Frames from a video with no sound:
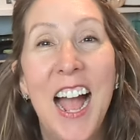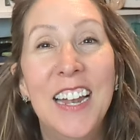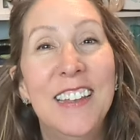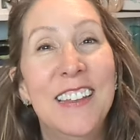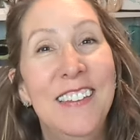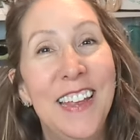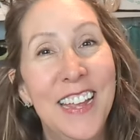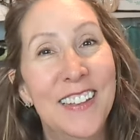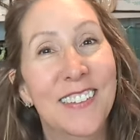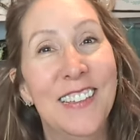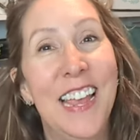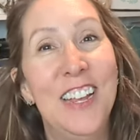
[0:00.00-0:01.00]
Today
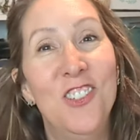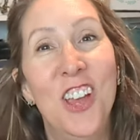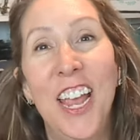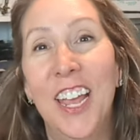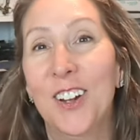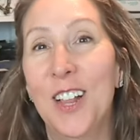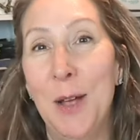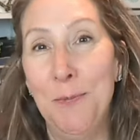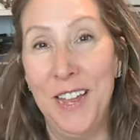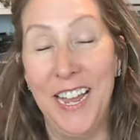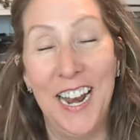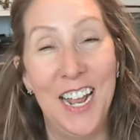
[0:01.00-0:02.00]
is a channel
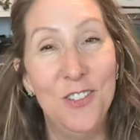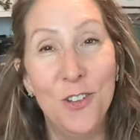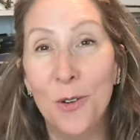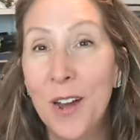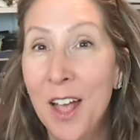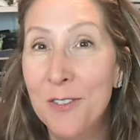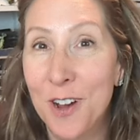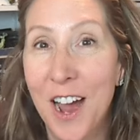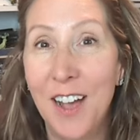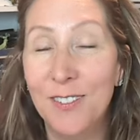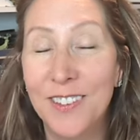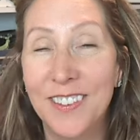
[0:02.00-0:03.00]
update. I don't have
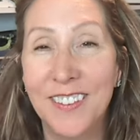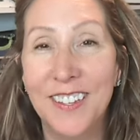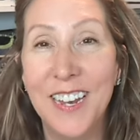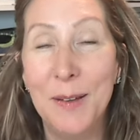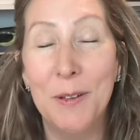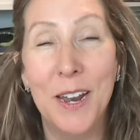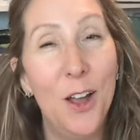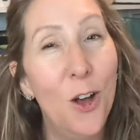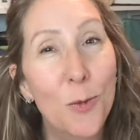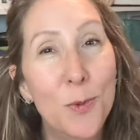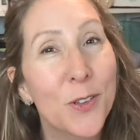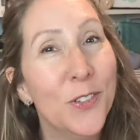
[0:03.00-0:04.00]
crafts today, but I
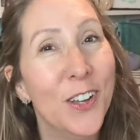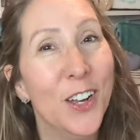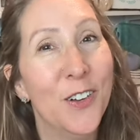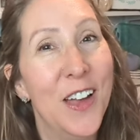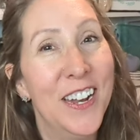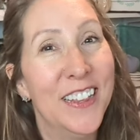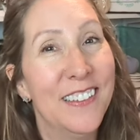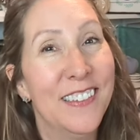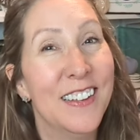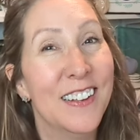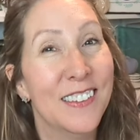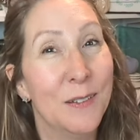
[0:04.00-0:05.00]
hope you'll stick around and
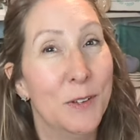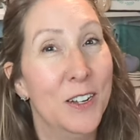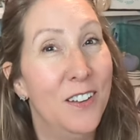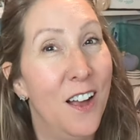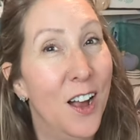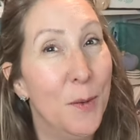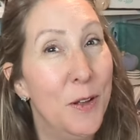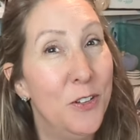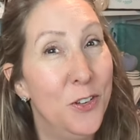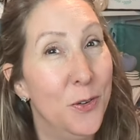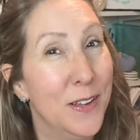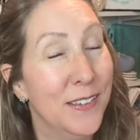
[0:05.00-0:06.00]
listen because I'm going to talk
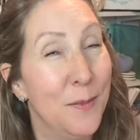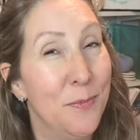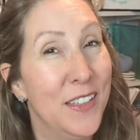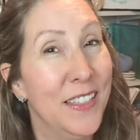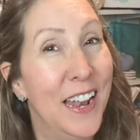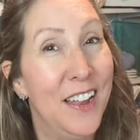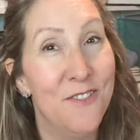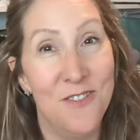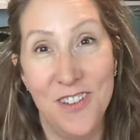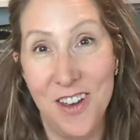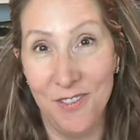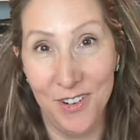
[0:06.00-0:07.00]
about doing something that I've
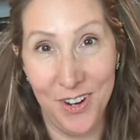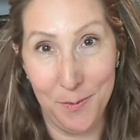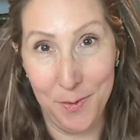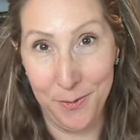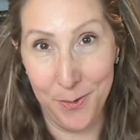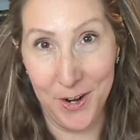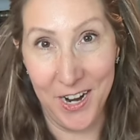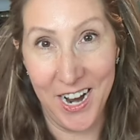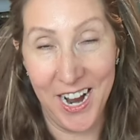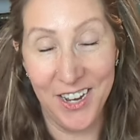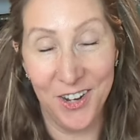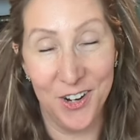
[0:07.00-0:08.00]
never done
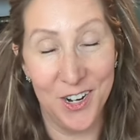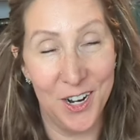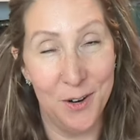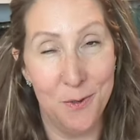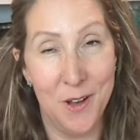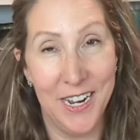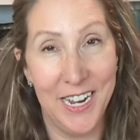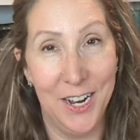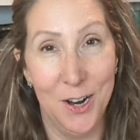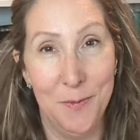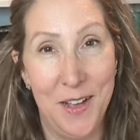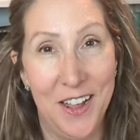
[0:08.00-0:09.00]
before and you're going to want to
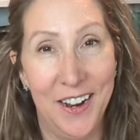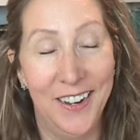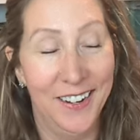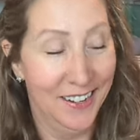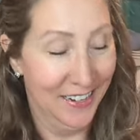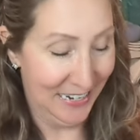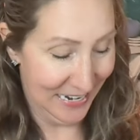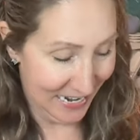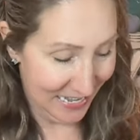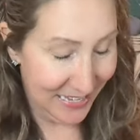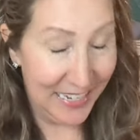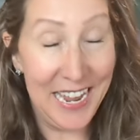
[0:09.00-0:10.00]
hear about it.
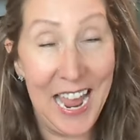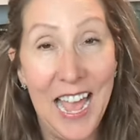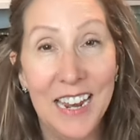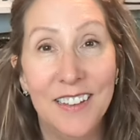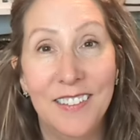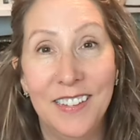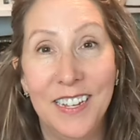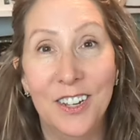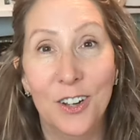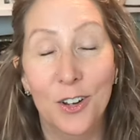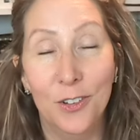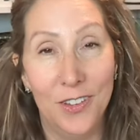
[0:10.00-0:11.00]
Cat is
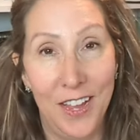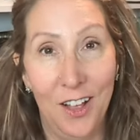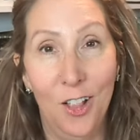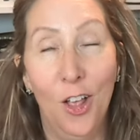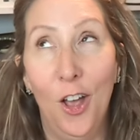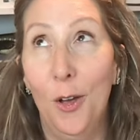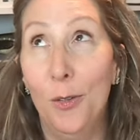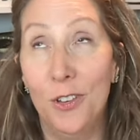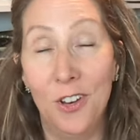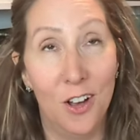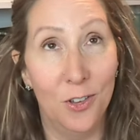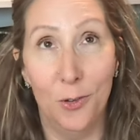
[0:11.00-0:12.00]
here saying hello. The
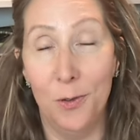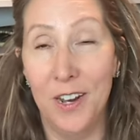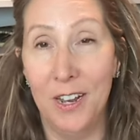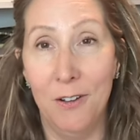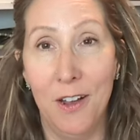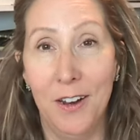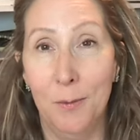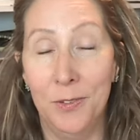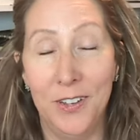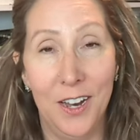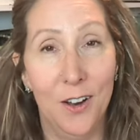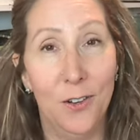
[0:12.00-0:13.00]
dogs are running around
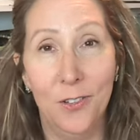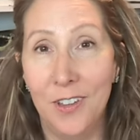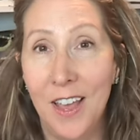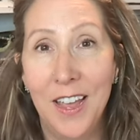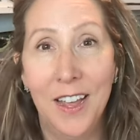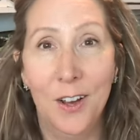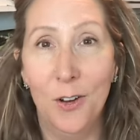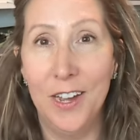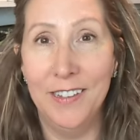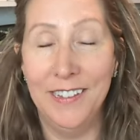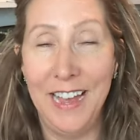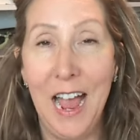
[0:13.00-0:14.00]
upstairs
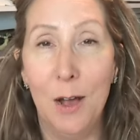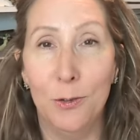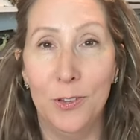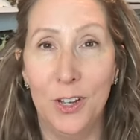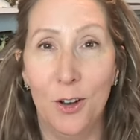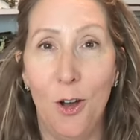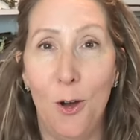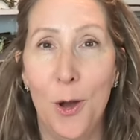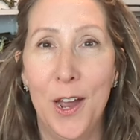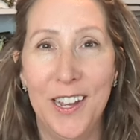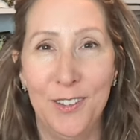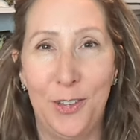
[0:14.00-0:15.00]
crazy house here
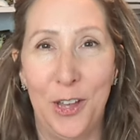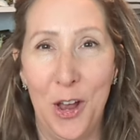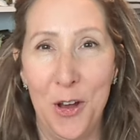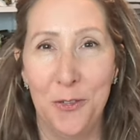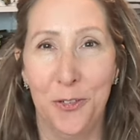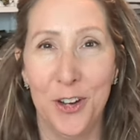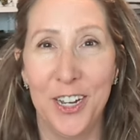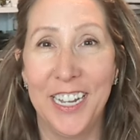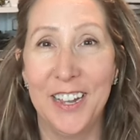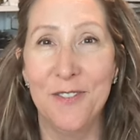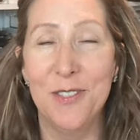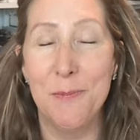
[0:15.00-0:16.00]
always, so
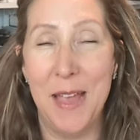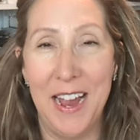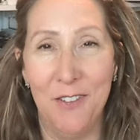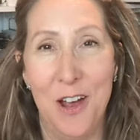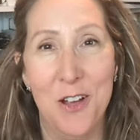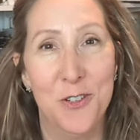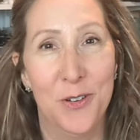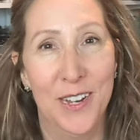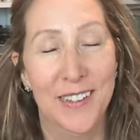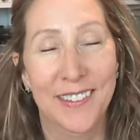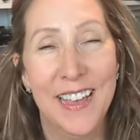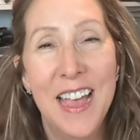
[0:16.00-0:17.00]
forgive the background
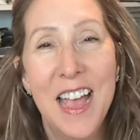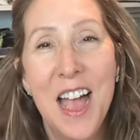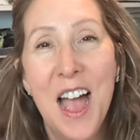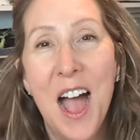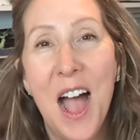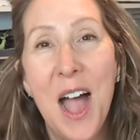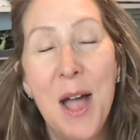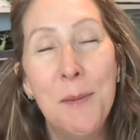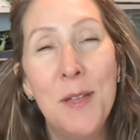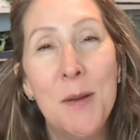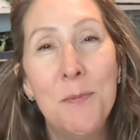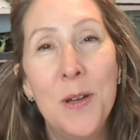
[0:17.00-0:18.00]
noise.
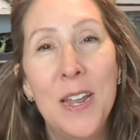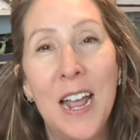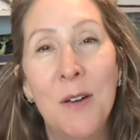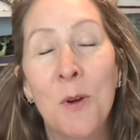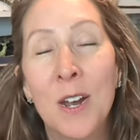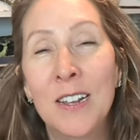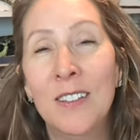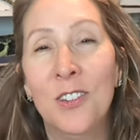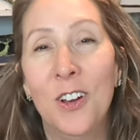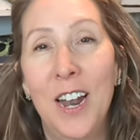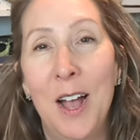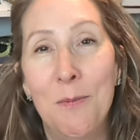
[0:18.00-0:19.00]
Um, but I want to
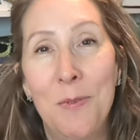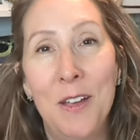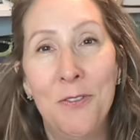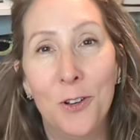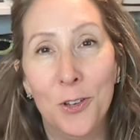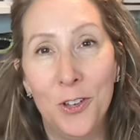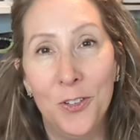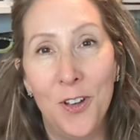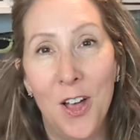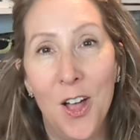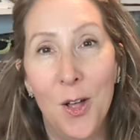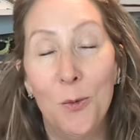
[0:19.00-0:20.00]
start out by, first of
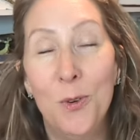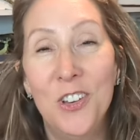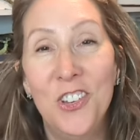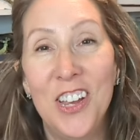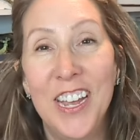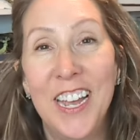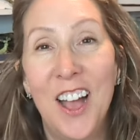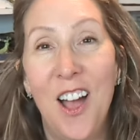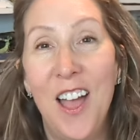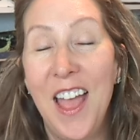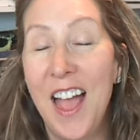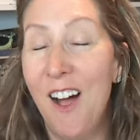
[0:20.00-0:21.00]
all, wishing
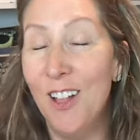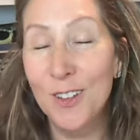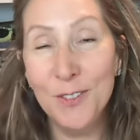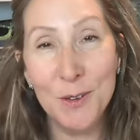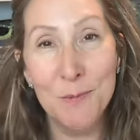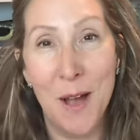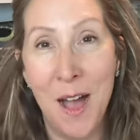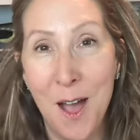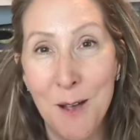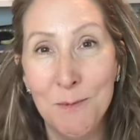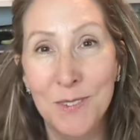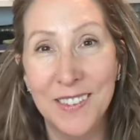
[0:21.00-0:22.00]
all of you
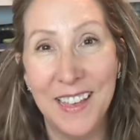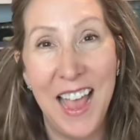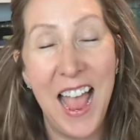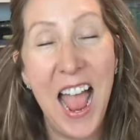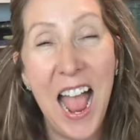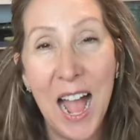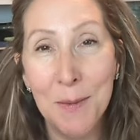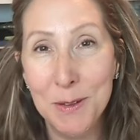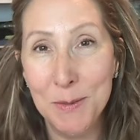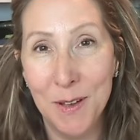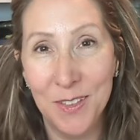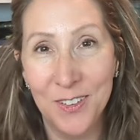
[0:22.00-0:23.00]
moms a happy
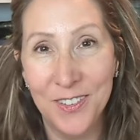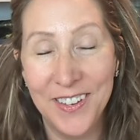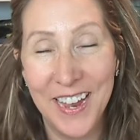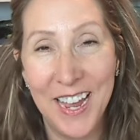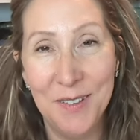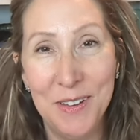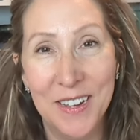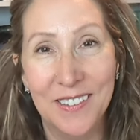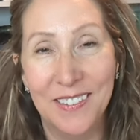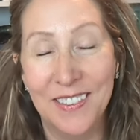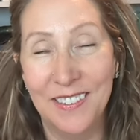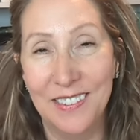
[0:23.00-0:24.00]
Mother's Day
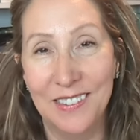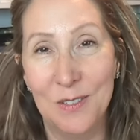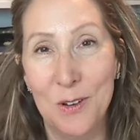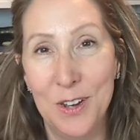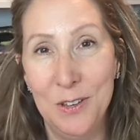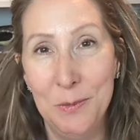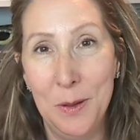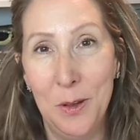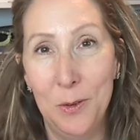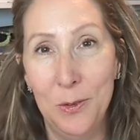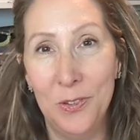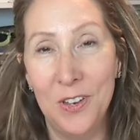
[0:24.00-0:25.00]
because this is going to
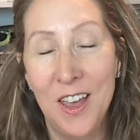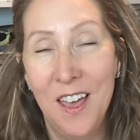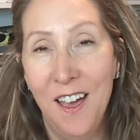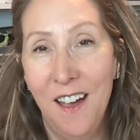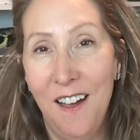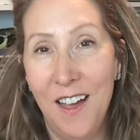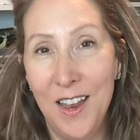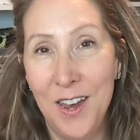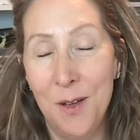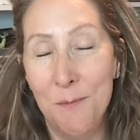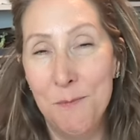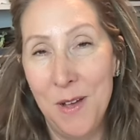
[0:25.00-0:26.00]
post on
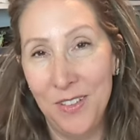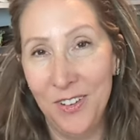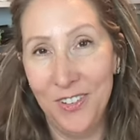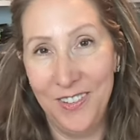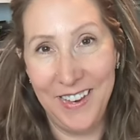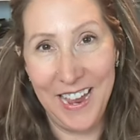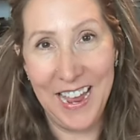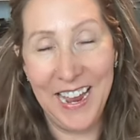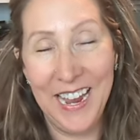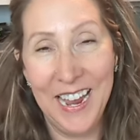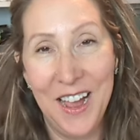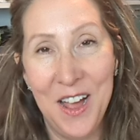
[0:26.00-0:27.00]
Mother's
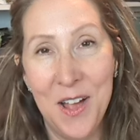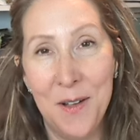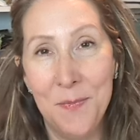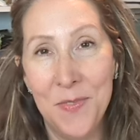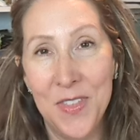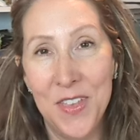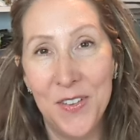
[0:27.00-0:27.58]
Day. Um,